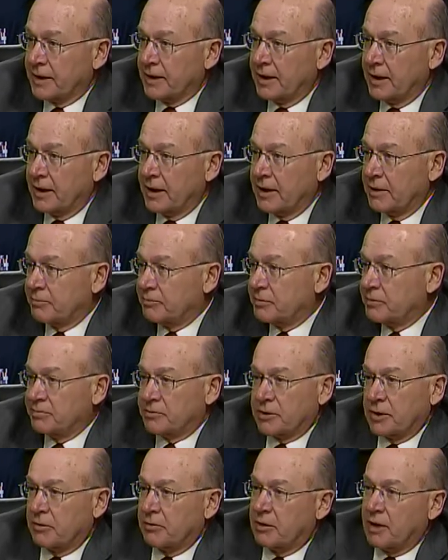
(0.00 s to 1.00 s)

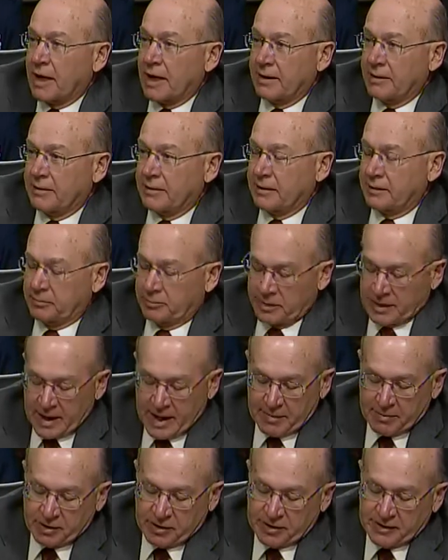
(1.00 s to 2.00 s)
But
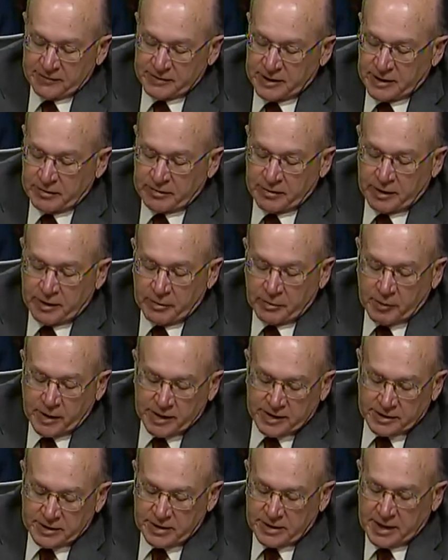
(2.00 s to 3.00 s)
I believe Secretary
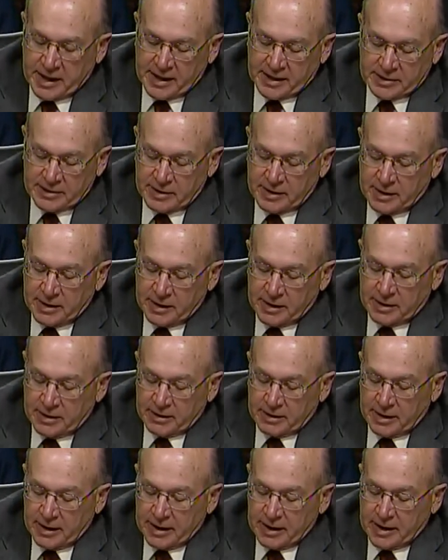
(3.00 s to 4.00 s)
West has
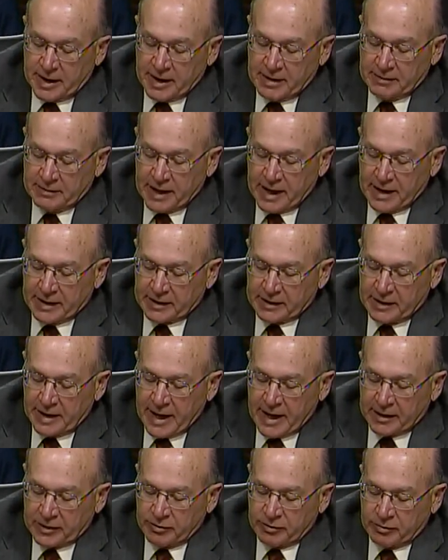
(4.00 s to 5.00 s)

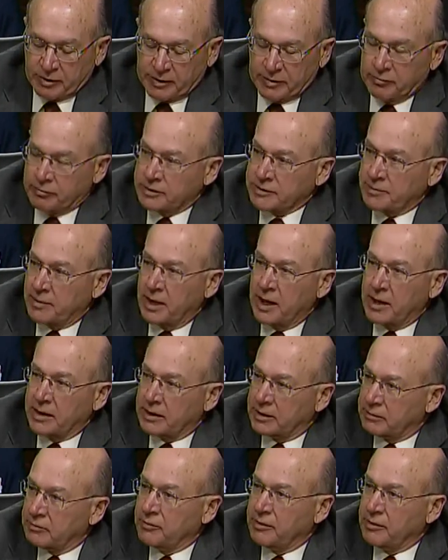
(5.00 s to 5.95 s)
accurately responded.